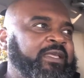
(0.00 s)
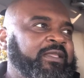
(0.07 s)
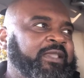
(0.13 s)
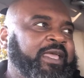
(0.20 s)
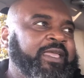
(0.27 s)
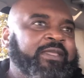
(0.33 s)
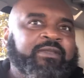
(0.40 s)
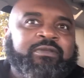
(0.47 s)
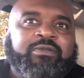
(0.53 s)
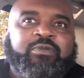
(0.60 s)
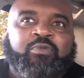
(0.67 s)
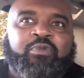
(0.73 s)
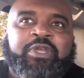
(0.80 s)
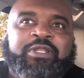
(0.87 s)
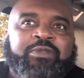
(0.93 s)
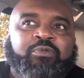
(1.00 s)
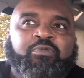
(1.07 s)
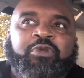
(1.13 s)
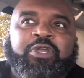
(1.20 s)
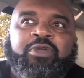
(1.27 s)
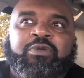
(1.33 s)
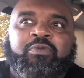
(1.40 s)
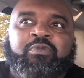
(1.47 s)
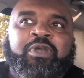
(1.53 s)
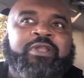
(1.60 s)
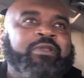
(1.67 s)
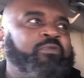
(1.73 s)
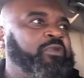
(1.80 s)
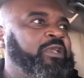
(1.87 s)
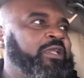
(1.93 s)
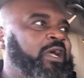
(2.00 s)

Like we're we're we're we're